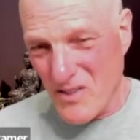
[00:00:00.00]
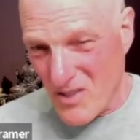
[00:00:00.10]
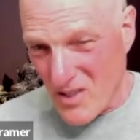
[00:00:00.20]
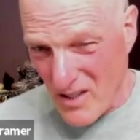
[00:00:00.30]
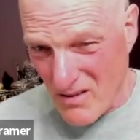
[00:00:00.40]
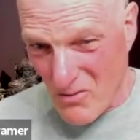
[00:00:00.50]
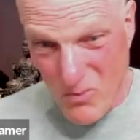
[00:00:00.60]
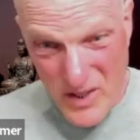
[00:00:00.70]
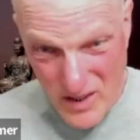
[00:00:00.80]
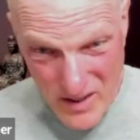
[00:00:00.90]
The word
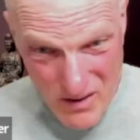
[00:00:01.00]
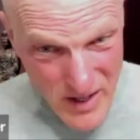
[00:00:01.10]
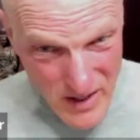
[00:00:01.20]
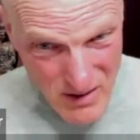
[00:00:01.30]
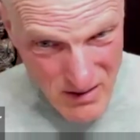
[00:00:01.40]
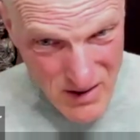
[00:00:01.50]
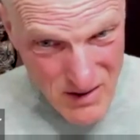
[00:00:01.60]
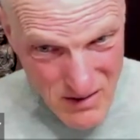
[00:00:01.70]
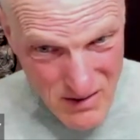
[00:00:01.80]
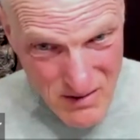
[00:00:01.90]
insight, really,
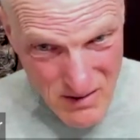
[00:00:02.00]
Greg?